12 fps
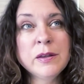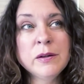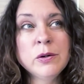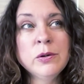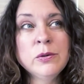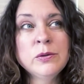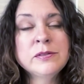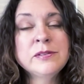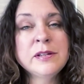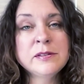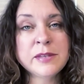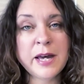who
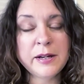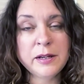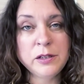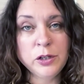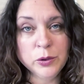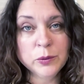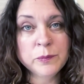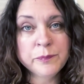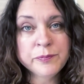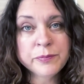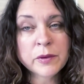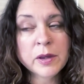sees that in you,
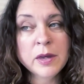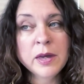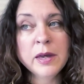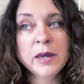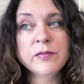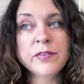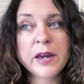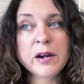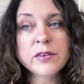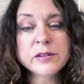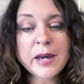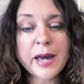if they are
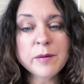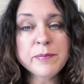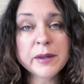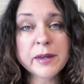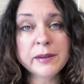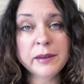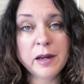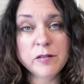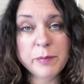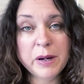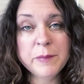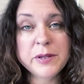the type that can love
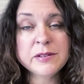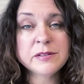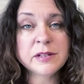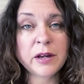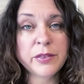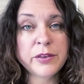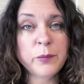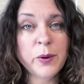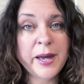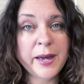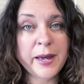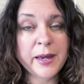bomb in a stealthy
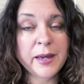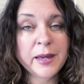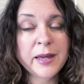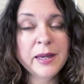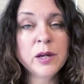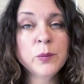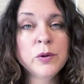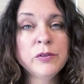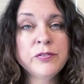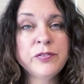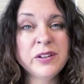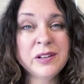way, it will
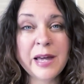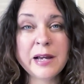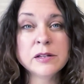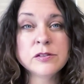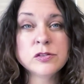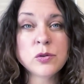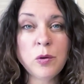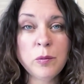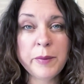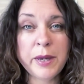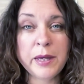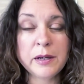feel like a
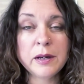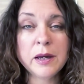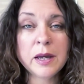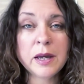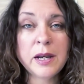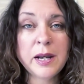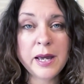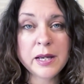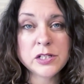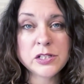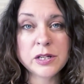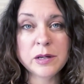soulmate, a
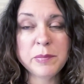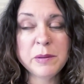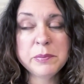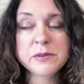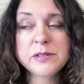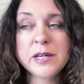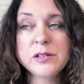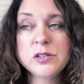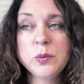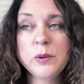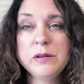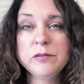connection. People say a
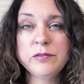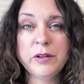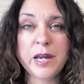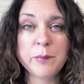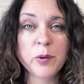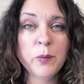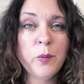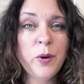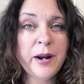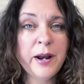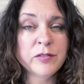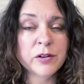twin flame or
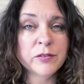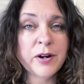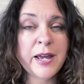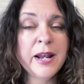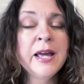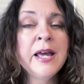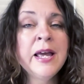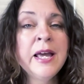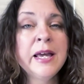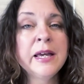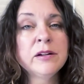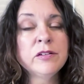whatever, right?
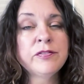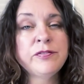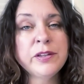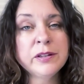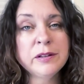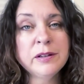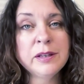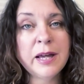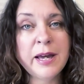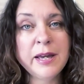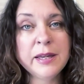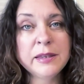It'll feel
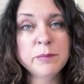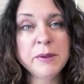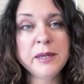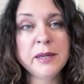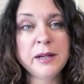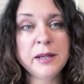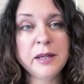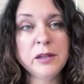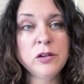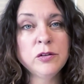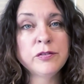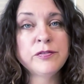like in the beginning,
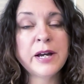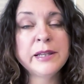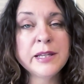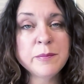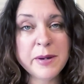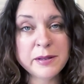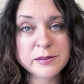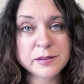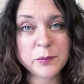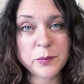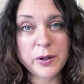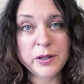you have finally met
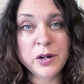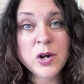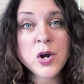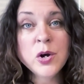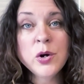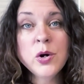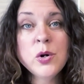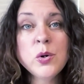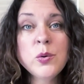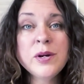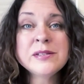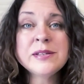someone
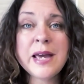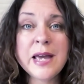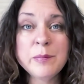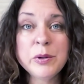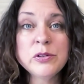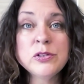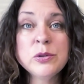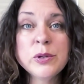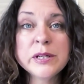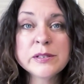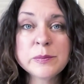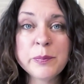who is able to
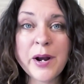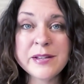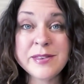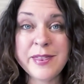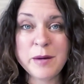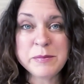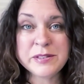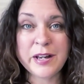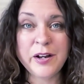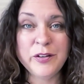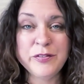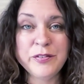express
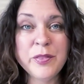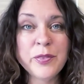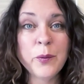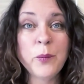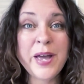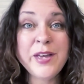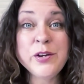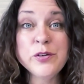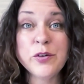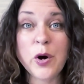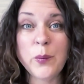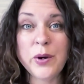themselves the way
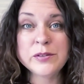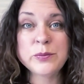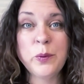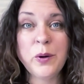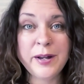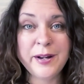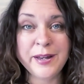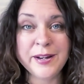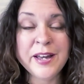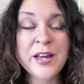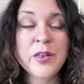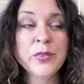you've always wanted,
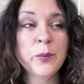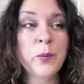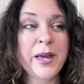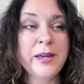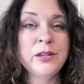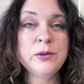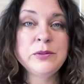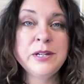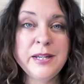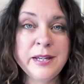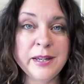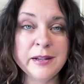the way you
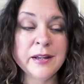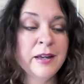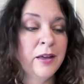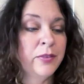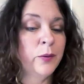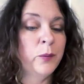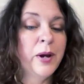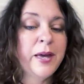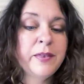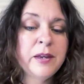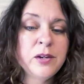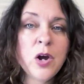need, the way
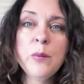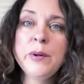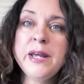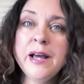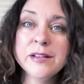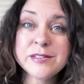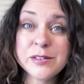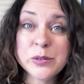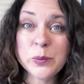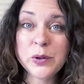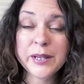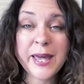that nobody else in the
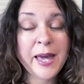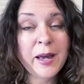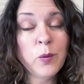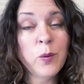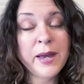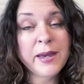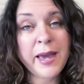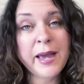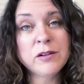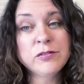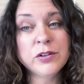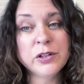world
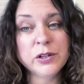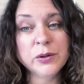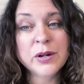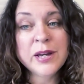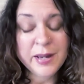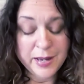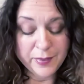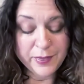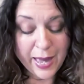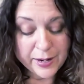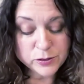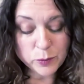can for you. And
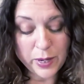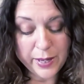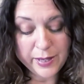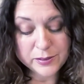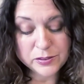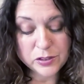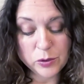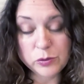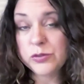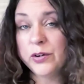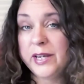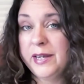that is why it's so
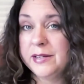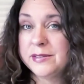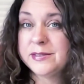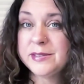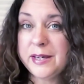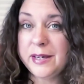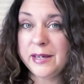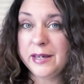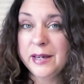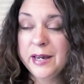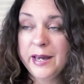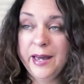tricky to see.
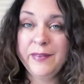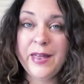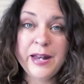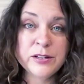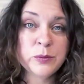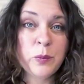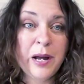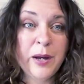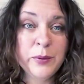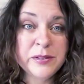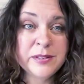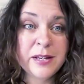And that is why
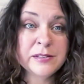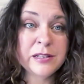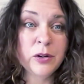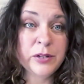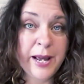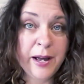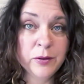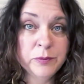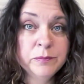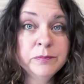we say slow down,